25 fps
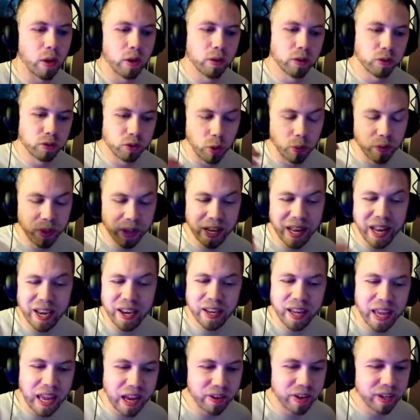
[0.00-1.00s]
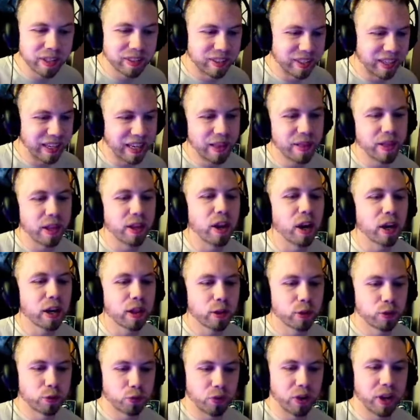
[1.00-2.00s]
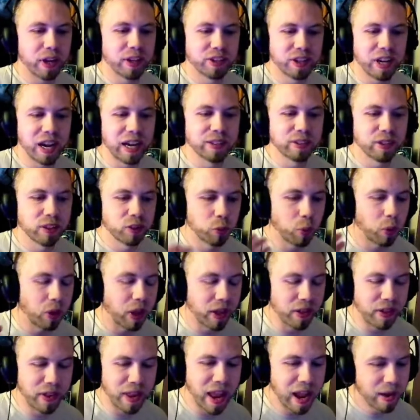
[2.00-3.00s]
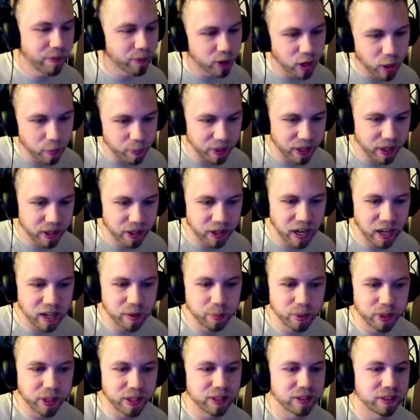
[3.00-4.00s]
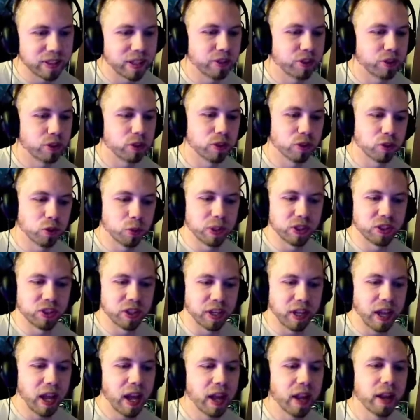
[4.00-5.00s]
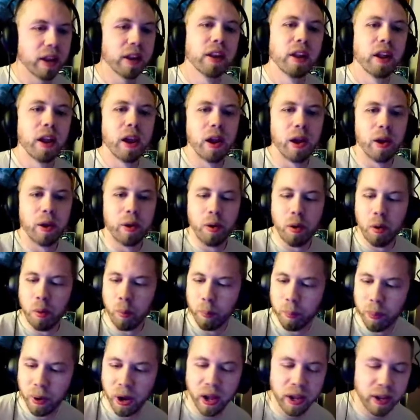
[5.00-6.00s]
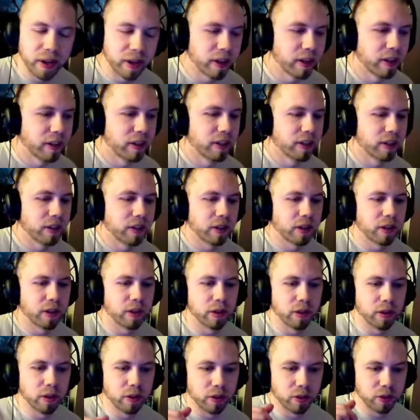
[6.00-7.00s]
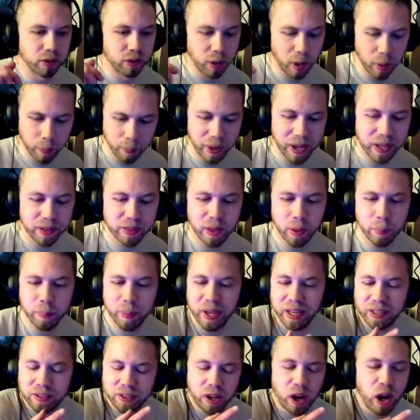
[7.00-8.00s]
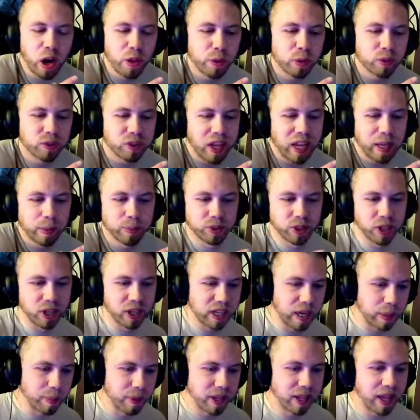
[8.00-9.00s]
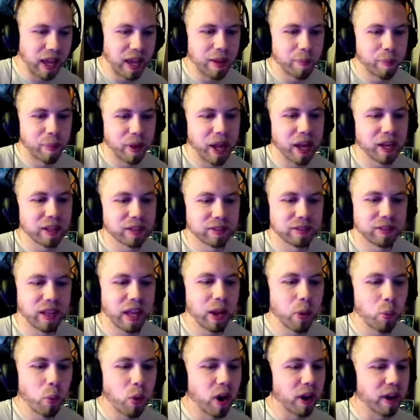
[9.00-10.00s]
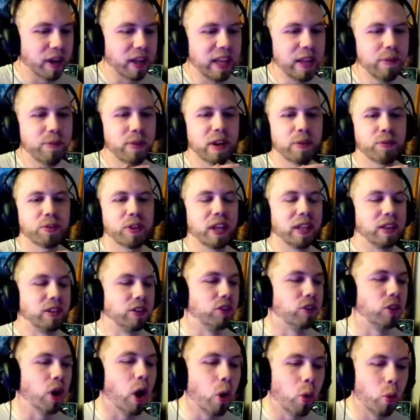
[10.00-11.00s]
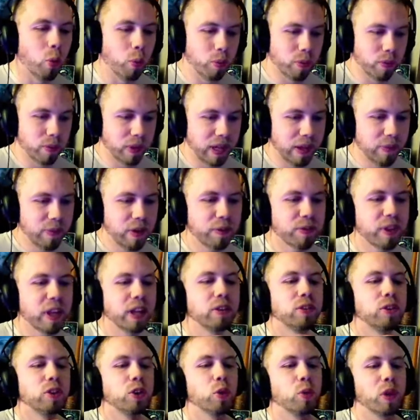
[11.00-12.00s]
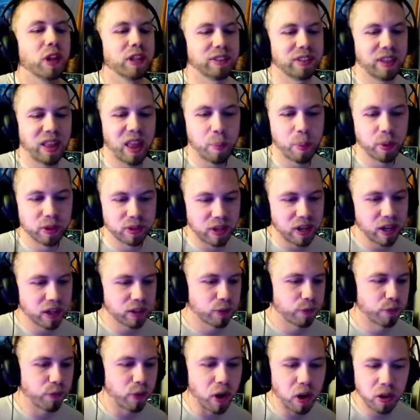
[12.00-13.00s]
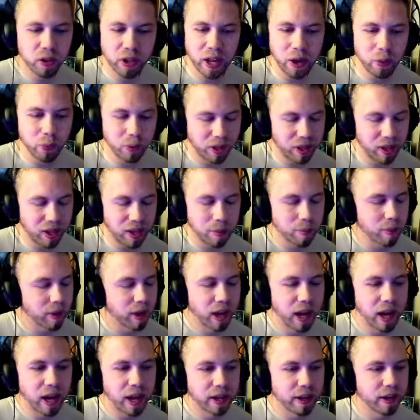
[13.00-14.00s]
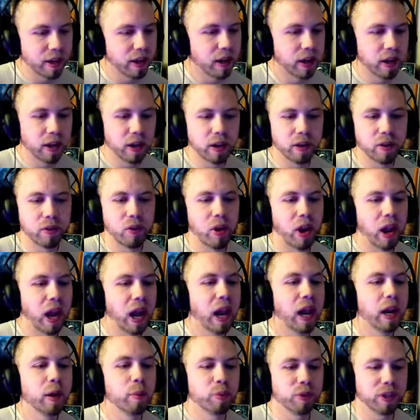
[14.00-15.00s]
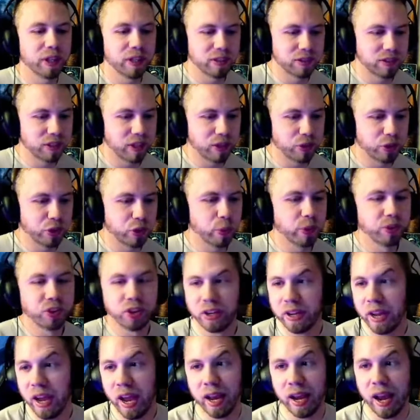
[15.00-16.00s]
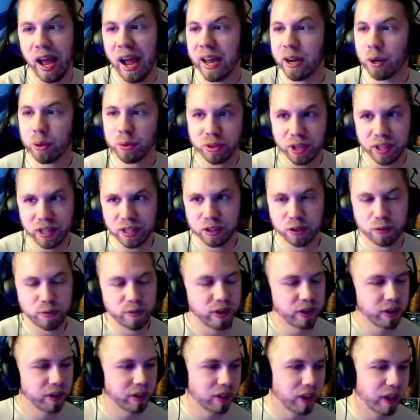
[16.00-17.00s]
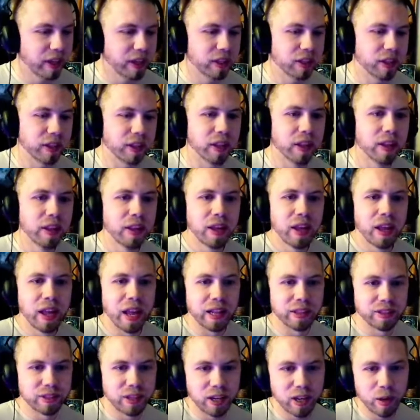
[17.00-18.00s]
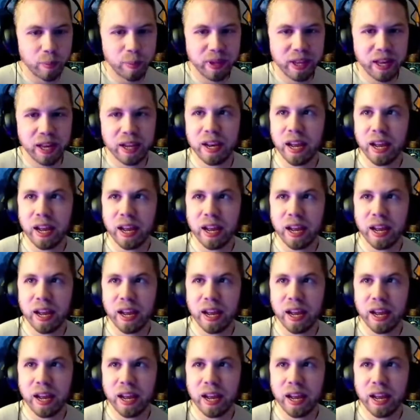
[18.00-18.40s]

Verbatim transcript: so they didn't guarantee that none of those franchises will never appear on PlayStation or Switch again, but it, basically all those games are going to come to Game Pass day one. Even if they don't, even if they do, let's say they put the next Fallout game on uh, on PlayStation, which again I don't think is very likely. It's going to be on